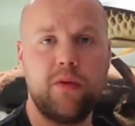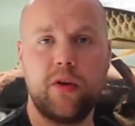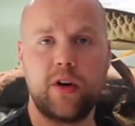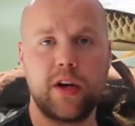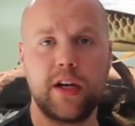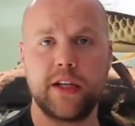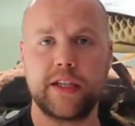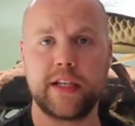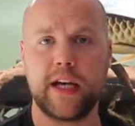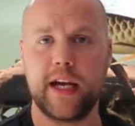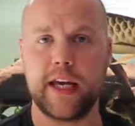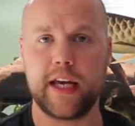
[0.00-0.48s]
not
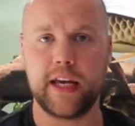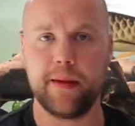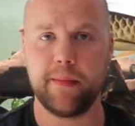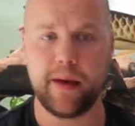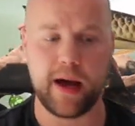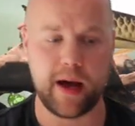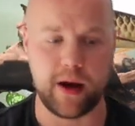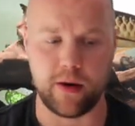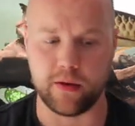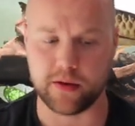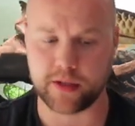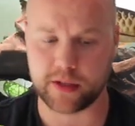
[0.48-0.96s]
going to take him
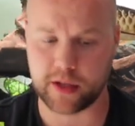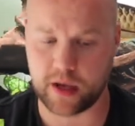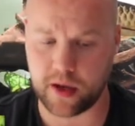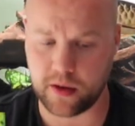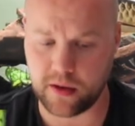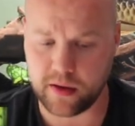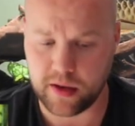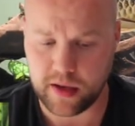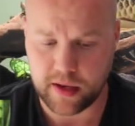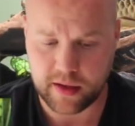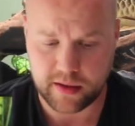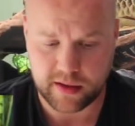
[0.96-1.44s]
out.
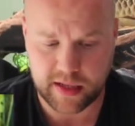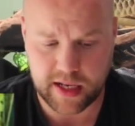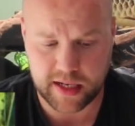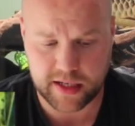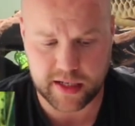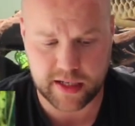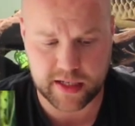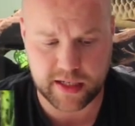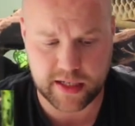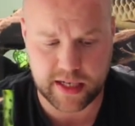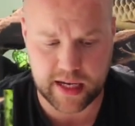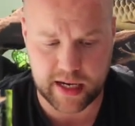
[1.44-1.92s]
So
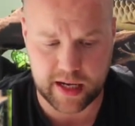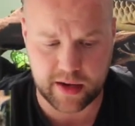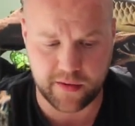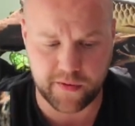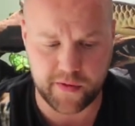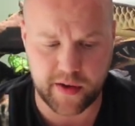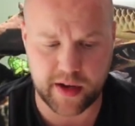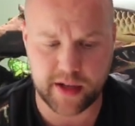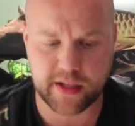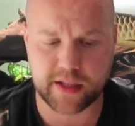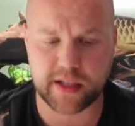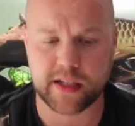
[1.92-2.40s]
that's the
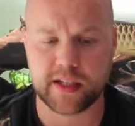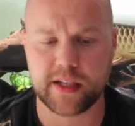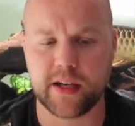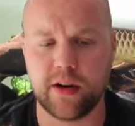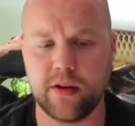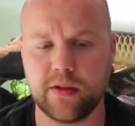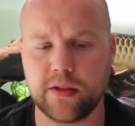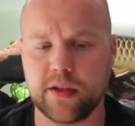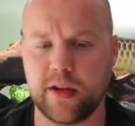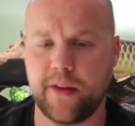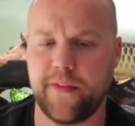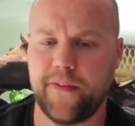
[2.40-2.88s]
second fish. Let's go
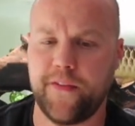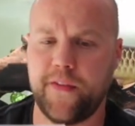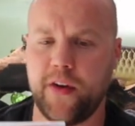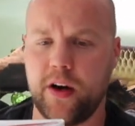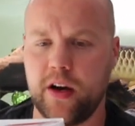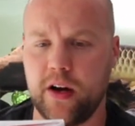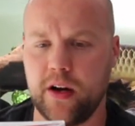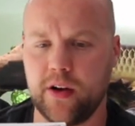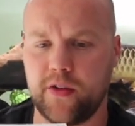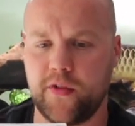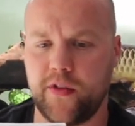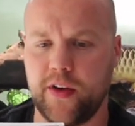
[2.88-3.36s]
on to the
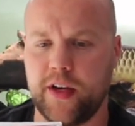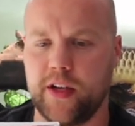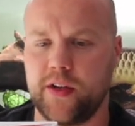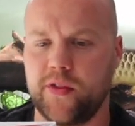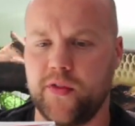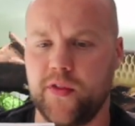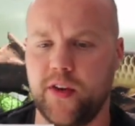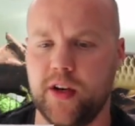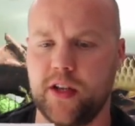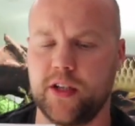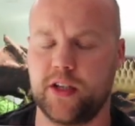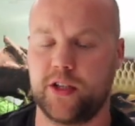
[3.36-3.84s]
third
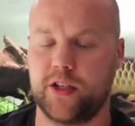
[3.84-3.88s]
fish, third